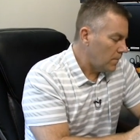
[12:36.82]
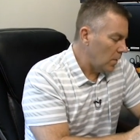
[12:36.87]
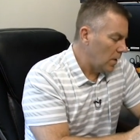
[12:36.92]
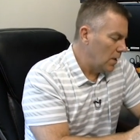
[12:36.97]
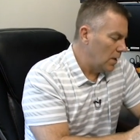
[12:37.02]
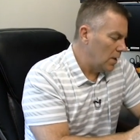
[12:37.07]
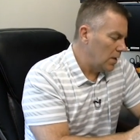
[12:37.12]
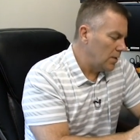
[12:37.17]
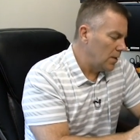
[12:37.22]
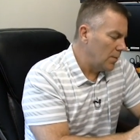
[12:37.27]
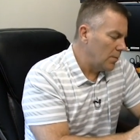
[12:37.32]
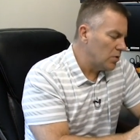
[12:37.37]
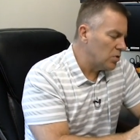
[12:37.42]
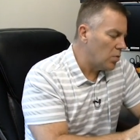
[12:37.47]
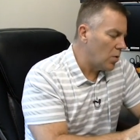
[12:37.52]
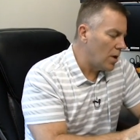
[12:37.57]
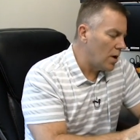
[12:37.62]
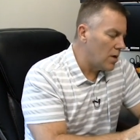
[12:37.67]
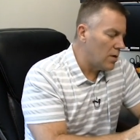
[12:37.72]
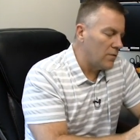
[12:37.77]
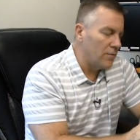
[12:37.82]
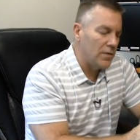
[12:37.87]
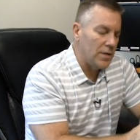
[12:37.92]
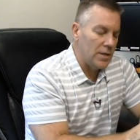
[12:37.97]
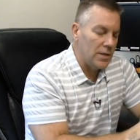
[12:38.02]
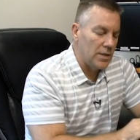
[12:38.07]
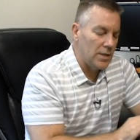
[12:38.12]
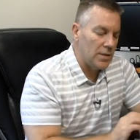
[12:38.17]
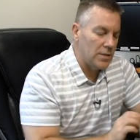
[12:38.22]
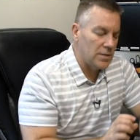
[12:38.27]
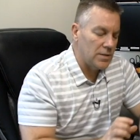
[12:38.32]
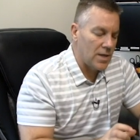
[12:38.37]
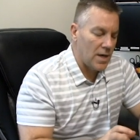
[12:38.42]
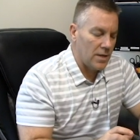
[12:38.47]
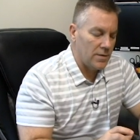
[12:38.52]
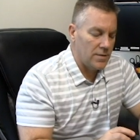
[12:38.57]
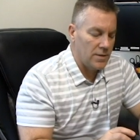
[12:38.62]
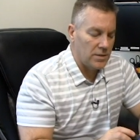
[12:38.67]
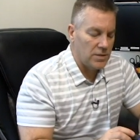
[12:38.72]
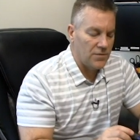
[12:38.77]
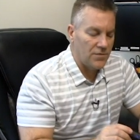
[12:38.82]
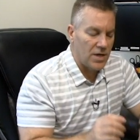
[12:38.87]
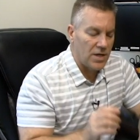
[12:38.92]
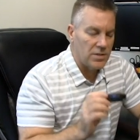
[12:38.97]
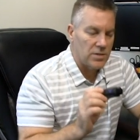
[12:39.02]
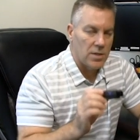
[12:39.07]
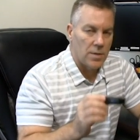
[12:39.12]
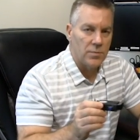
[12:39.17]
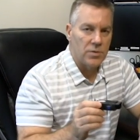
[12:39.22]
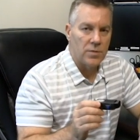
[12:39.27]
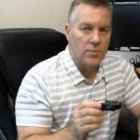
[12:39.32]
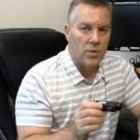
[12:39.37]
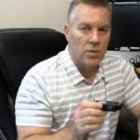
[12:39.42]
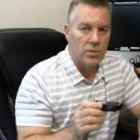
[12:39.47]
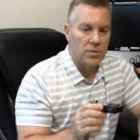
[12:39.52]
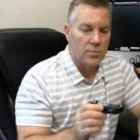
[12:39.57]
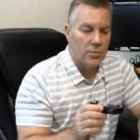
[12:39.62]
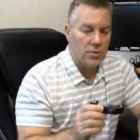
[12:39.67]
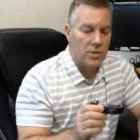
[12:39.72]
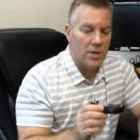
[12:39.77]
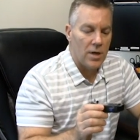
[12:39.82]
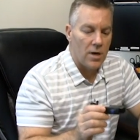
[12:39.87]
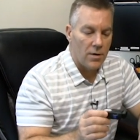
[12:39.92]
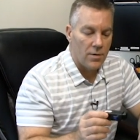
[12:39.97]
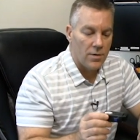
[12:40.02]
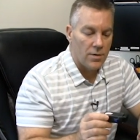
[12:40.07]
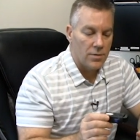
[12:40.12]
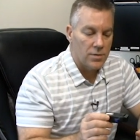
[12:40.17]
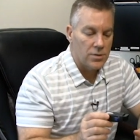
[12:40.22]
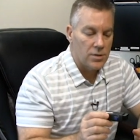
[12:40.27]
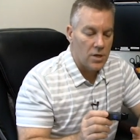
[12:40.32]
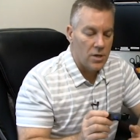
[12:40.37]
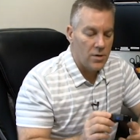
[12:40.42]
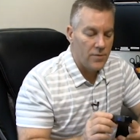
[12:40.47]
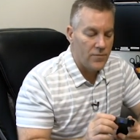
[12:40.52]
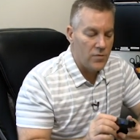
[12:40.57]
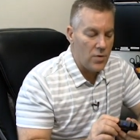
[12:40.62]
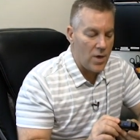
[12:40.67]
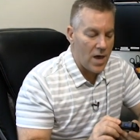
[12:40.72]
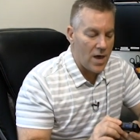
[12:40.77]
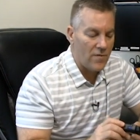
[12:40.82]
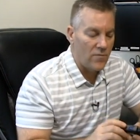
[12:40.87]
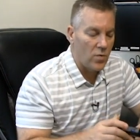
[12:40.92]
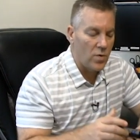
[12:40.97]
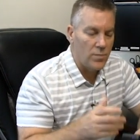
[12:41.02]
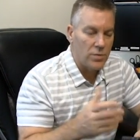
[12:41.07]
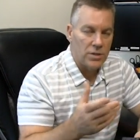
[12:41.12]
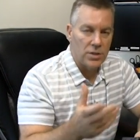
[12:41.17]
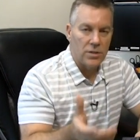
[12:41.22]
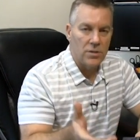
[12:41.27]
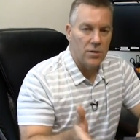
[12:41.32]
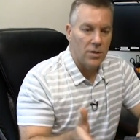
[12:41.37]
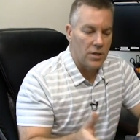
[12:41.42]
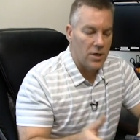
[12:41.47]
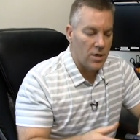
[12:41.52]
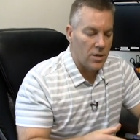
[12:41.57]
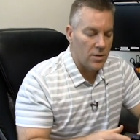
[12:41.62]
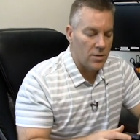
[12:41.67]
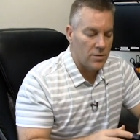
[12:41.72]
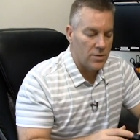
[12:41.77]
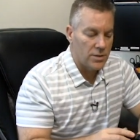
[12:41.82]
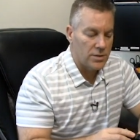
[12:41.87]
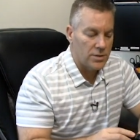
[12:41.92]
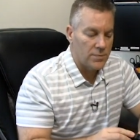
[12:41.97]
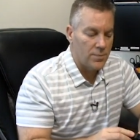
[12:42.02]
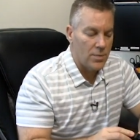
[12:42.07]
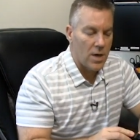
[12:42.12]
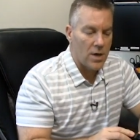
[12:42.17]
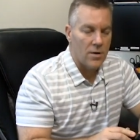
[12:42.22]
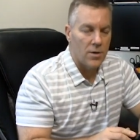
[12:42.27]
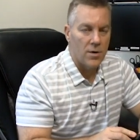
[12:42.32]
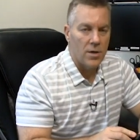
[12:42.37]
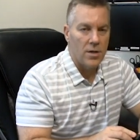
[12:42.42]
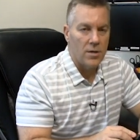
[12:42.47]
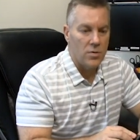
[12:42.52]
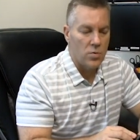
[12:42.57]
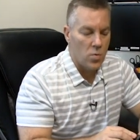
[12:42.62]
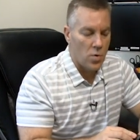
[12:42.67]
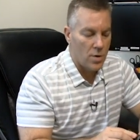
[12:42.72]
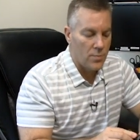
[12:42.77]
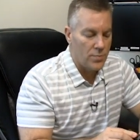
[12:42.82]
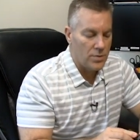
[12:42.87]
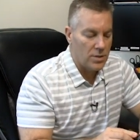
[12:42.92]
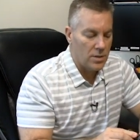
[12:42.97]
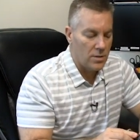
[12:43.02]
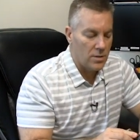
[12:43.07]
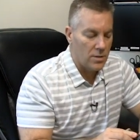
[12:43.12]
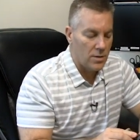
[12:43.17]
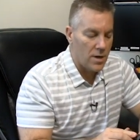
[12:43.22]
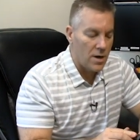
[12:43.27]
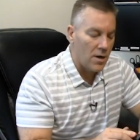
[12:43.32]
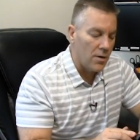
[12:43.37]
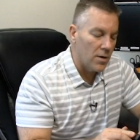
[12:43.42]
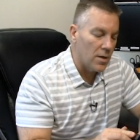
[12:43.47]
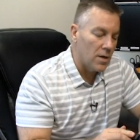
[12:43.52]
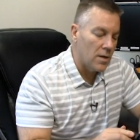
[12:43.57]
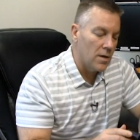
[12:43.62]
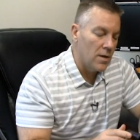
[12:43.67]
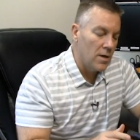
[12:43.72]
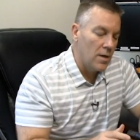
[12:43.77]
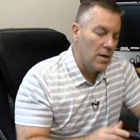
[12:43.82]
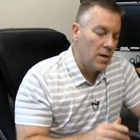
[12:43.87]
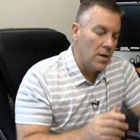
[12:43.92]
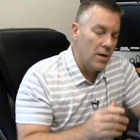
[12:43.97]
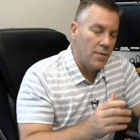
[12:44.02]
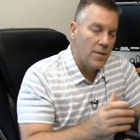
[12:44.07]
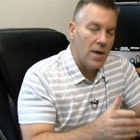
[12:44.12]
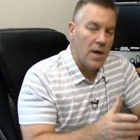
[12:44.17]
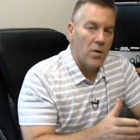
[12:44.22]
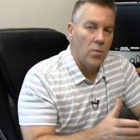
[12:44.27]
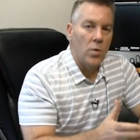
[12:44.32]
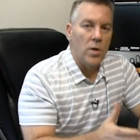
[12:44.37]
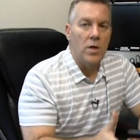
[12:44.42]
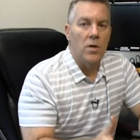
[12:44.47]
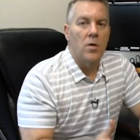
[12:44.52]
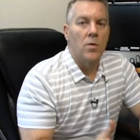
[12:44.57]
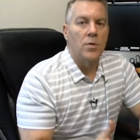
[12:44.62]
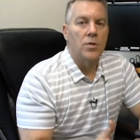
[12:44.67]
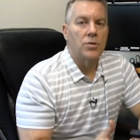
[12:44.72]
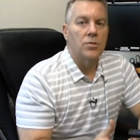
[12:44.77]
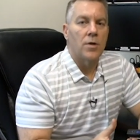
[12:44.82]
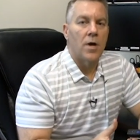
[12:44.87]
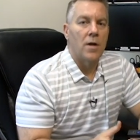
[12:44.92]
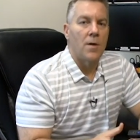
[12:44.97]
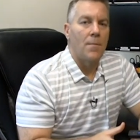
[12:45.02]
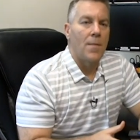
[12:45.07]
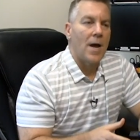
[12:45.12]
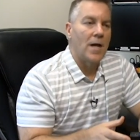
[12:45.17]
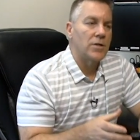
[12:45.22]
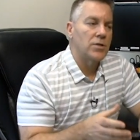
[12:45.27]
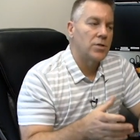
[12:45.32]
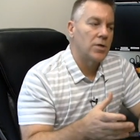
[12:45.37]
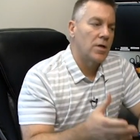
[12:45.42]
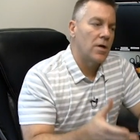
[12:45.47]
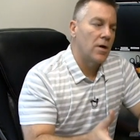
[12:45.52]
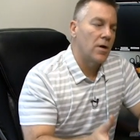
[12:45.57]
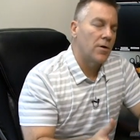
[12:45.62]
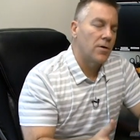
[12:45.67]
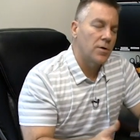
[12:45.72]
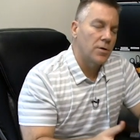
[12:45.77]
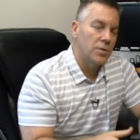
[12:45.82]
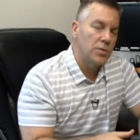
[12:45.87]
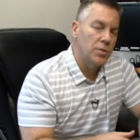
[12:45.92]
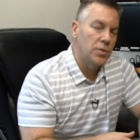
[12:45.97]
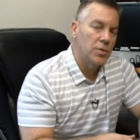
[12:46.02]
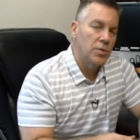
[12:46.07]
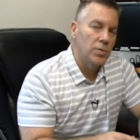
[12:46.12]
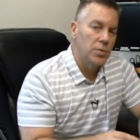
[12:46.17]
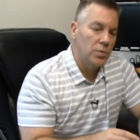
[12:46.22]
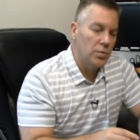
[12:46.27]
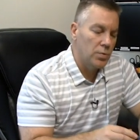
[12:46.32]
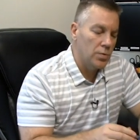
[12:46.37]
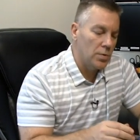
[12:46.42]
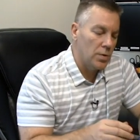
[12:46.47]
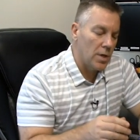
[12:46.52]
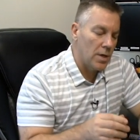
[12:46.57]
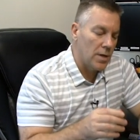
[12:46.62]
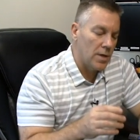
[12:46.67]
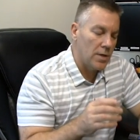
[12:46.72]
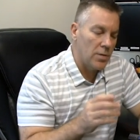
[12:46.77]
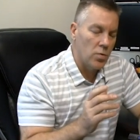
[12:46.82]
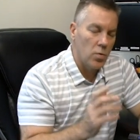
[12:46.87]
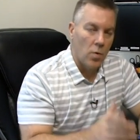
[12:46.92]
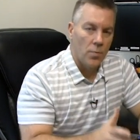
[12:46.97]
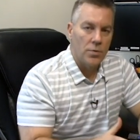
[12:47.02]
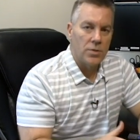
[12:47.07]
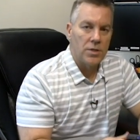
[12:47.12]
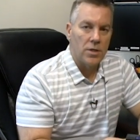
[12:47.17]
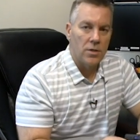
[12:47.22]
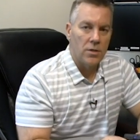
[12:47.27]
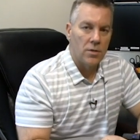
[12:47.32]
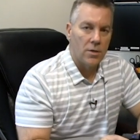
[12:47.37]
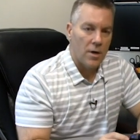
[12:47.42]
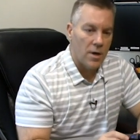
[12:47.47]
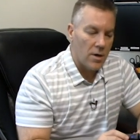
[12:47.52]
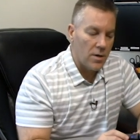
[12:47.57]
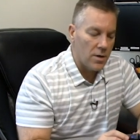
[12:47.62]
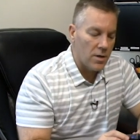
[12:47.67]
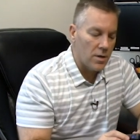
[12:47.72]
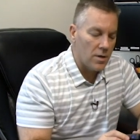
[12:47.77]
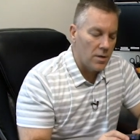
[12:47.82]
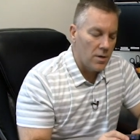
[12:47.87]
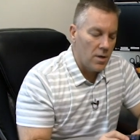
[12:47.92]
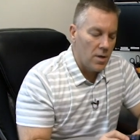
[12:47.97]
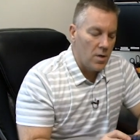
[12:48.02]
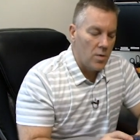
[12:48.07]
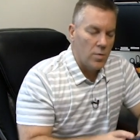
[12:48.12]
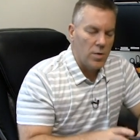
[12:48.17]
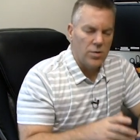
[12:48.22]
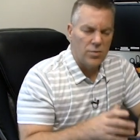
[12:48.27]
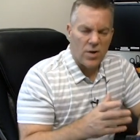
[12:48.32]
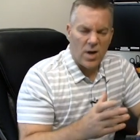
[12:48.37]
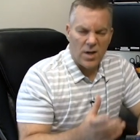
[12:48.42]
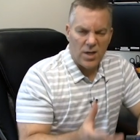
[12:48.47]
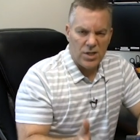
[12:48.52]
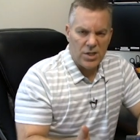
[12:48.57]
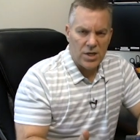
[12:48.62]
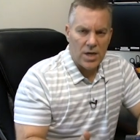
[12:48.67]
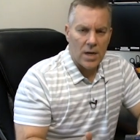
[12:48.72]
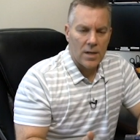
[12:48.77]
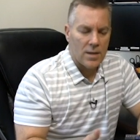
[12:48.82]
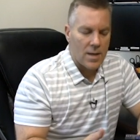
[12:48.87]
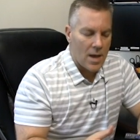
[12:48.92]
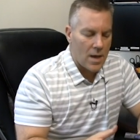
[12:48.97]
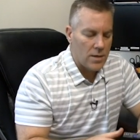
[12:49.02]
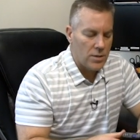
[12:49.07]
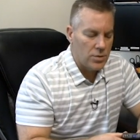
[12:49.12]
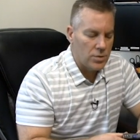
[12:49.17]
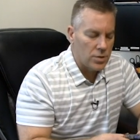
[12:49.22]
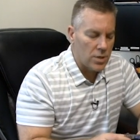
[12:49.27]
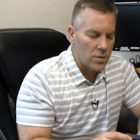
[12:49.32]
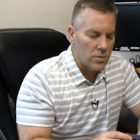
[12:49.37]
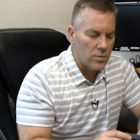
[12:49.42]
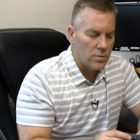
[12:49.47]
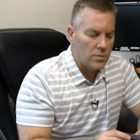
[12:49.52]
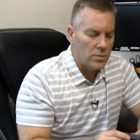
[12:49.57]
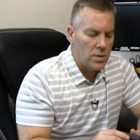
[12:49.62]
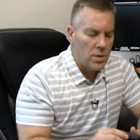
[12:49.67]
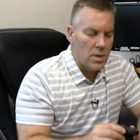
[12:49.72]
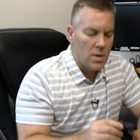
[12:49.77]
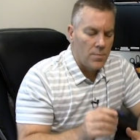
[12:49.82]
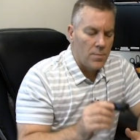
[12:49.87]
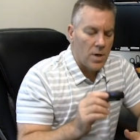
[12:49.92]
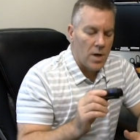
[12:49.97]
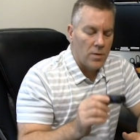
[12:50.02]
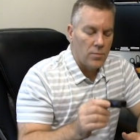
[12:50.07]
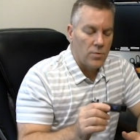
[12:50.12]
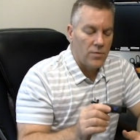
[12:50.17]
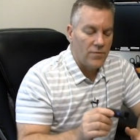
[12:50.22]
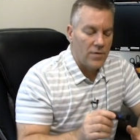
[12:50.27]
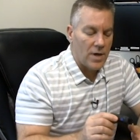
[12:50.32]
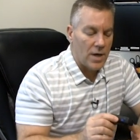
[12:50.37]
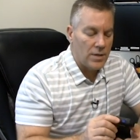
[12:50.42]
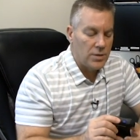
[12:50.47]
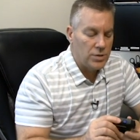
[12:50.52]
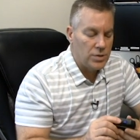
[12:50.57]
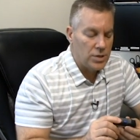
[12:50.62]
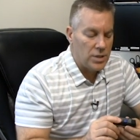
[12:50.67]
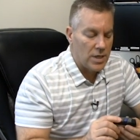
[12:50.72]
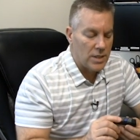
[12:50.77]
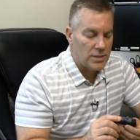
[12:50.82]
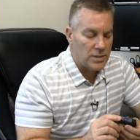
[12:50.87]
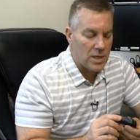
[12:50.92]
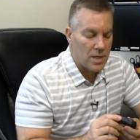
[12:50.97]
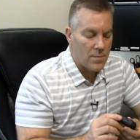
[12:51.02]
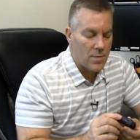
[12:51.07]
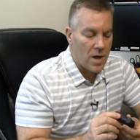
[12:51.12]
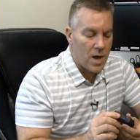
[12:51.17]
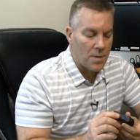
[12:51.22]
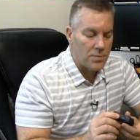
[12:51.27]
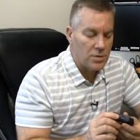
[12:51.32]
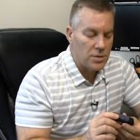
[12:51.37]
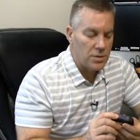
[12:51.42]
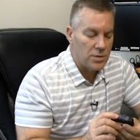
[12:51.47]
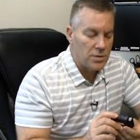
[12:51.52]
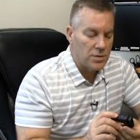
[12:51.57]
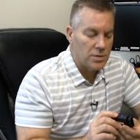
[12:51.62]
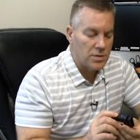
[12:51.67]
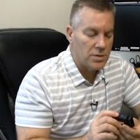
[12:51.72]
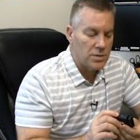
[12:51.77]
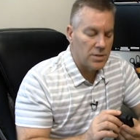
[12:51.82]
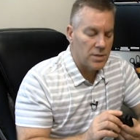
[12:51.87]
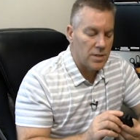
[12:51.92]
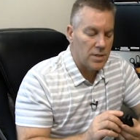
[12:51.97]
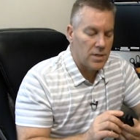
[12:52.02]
Uh, number 12 is that this device comes in multiple carriers. So if you have one particular carrier that's better in your particular area, then we can always try to match the carrier to uh, your particular area. We try to check that in general, but we've got GSM options uh,